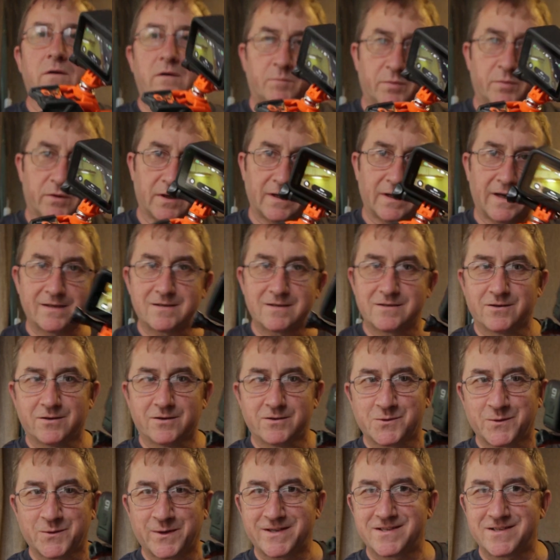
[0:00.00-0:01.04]
I put the glasses on
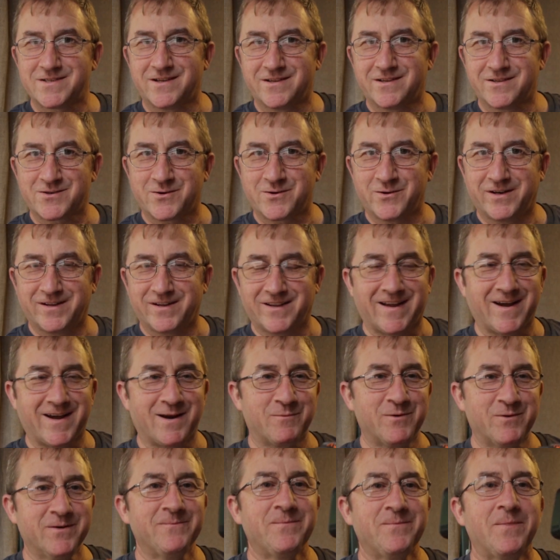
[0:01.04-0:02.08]
so I can see the screen of the
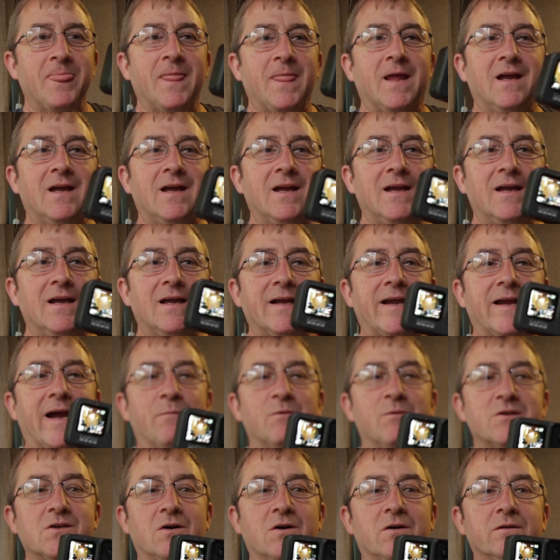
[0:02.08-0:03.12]
camera.
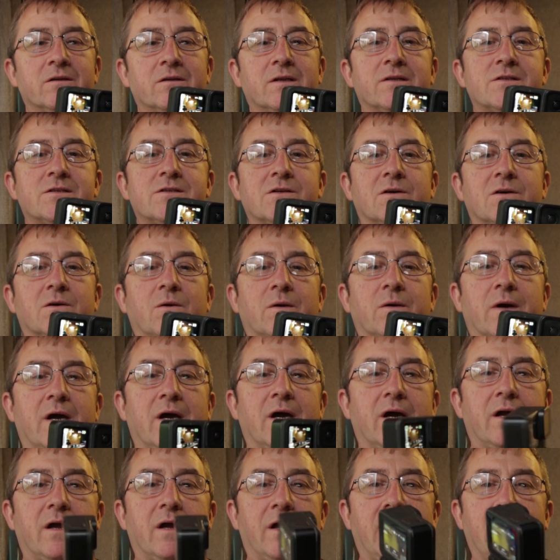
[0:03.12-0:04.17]
Camera's on, so
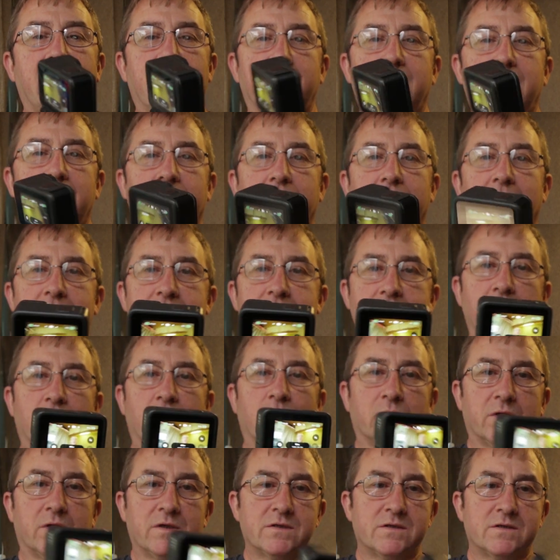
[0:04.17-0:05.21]
yeah, you can actually
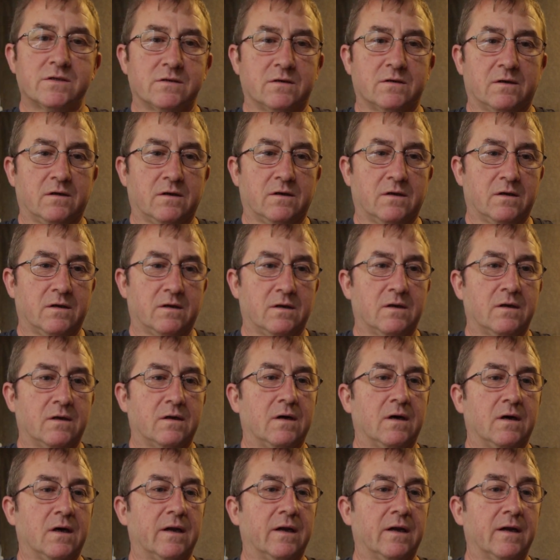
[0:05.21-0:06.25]
hold this,
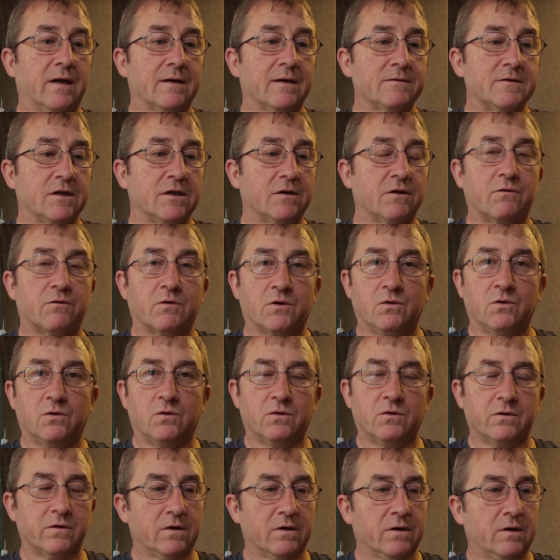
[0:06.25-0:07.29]
and I'm actually going to
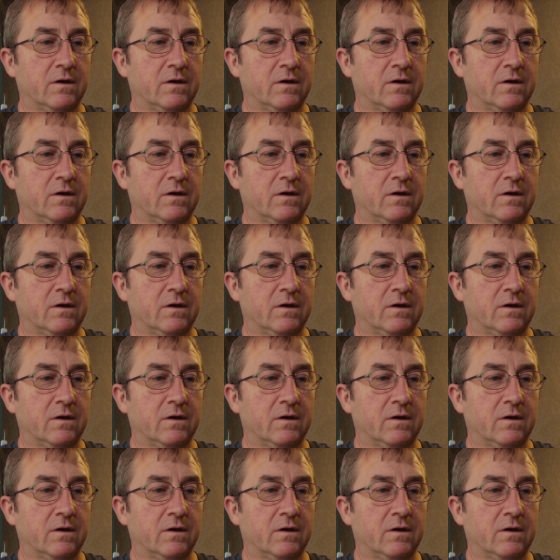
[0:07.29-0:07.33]
record.